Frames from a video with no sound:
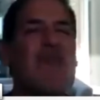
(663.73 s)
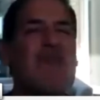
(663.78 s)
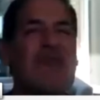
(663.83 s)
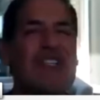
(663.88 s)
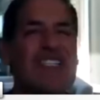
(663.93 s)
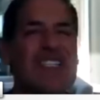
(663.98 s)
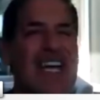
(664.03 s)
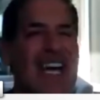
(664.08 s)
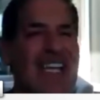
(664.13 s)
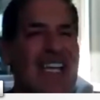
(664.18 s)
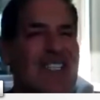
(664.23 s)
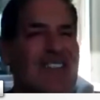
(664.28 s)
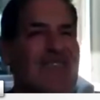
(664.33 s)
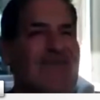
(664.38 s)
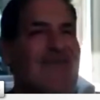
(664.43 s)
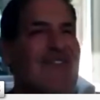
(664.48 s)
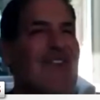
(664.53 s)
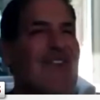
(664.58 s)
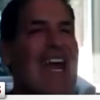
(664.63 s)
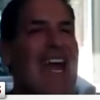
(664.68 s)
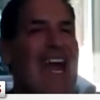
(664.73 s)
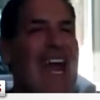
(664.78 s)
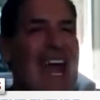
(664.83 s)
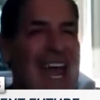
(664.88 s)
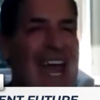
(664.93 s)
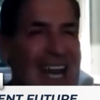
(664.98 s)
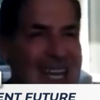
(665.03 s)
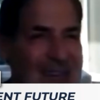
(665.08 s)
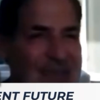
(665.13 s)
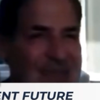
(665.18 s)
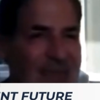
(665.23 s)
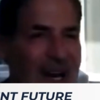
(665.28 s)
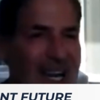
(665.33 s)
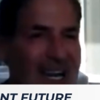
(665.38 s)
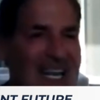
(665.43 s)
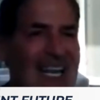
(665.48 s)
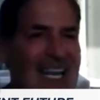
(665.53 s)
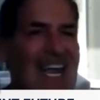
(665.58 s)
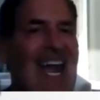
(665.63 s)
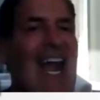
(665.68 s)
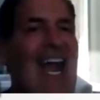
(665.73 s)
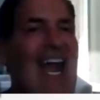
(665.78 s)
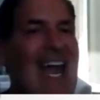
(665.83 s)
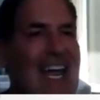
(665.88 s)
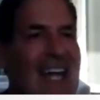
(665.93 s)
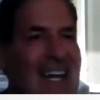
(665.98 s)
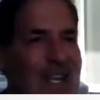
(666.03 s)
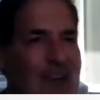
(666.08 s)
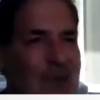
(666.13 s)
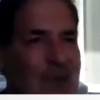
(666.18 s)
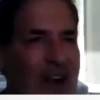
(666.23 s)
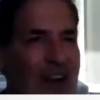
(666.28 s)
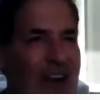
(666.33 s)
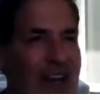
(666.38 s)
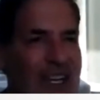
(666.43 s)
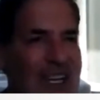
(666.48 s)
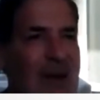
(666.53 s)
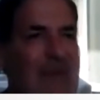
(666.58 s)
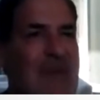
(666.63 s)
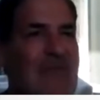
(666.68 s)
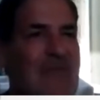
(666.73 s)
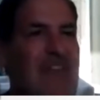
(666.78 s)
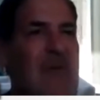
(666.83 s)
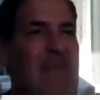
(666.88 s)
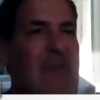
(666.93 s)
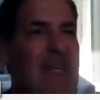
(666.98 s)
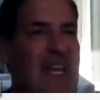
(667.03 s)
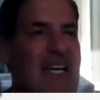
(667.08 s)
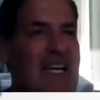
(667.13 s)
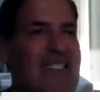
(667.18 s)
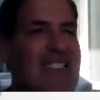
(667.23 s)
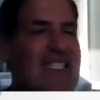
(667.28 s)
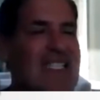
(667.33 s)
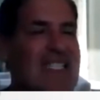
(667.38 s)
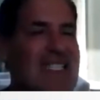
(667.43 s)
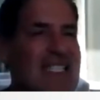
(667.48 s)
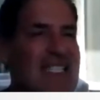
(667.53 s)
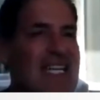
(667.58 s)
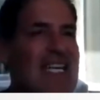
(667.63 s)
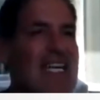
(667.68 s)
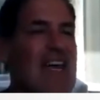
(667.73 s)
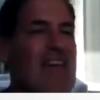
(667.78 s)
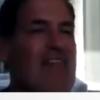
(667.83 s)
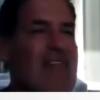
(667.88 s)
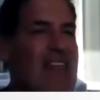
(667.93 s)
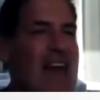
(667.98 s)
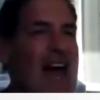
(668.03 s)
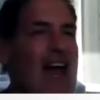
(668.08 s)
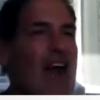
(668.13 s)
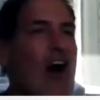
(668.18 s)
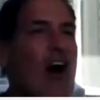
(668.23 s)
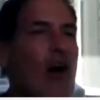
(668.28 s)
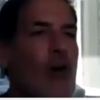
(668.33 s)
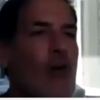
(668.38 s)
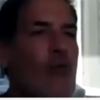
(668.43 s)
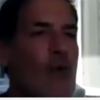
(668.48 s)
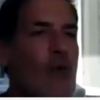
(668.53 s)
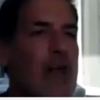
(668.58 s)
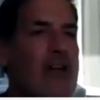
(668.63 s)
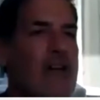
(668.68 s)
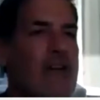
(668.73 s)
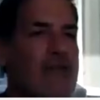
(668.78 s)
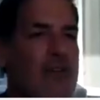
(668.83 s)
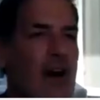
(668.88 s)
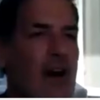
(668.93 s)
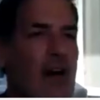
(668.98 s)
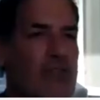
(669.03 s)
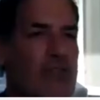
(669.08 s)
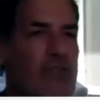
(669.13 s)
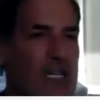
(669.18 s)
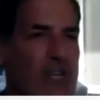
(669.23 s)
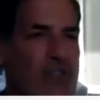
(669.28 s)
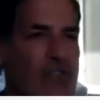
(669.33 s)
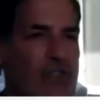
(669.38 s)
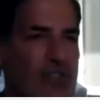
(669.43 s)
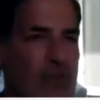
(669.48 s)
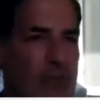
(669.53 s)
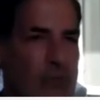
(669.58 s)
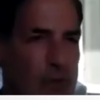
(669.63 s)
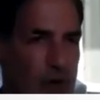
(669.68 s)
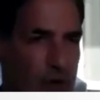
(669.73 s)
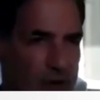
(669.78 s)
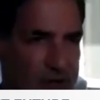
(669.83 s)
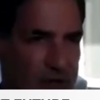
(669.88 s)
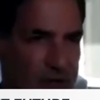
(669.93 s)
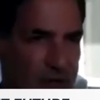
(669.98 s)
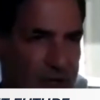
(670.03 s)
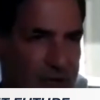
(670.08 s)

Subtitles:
protection for anybody anywhere coming from the SEC, and that already falls under their purview.